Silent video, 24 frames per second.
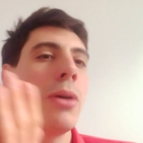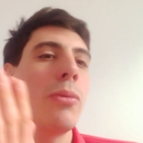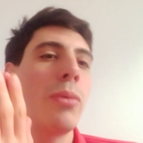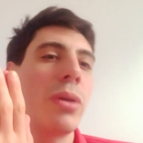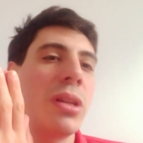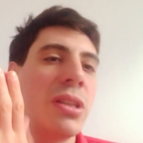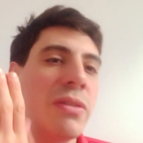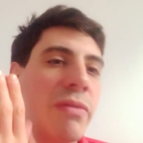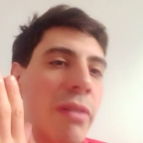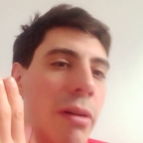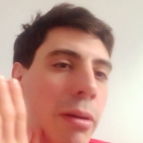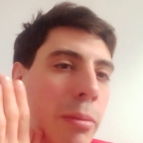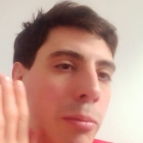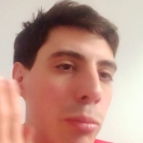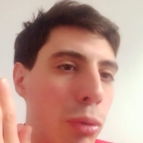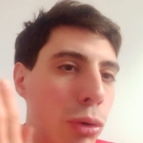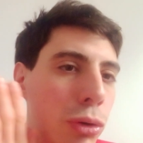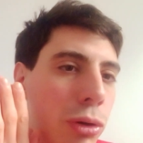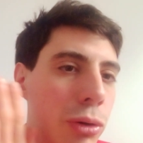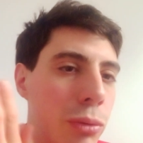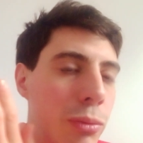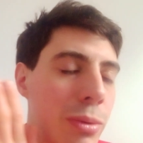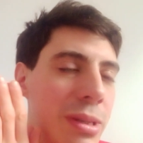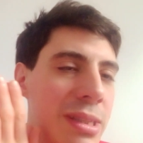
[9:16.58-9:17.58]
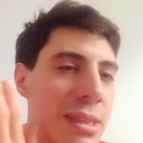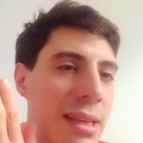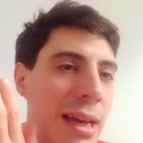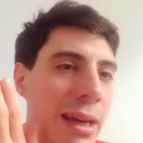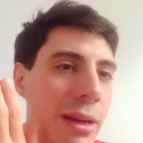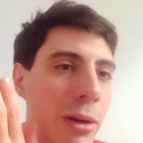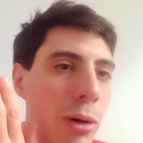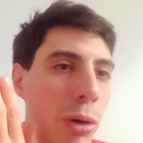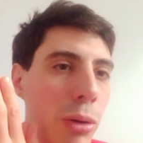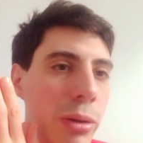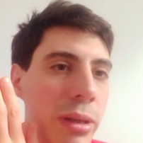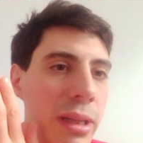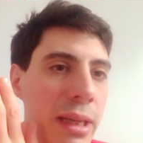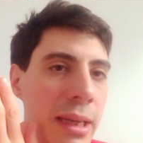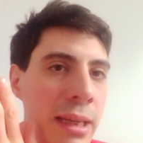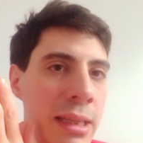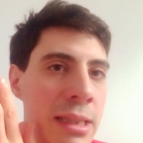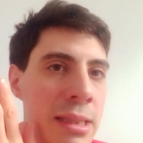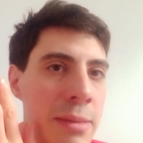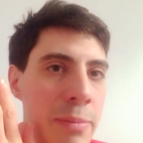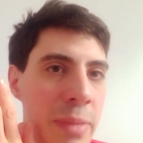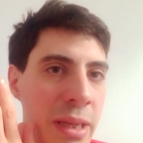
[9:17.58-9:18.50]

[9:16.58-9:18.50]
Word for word: what is very important with psychotics,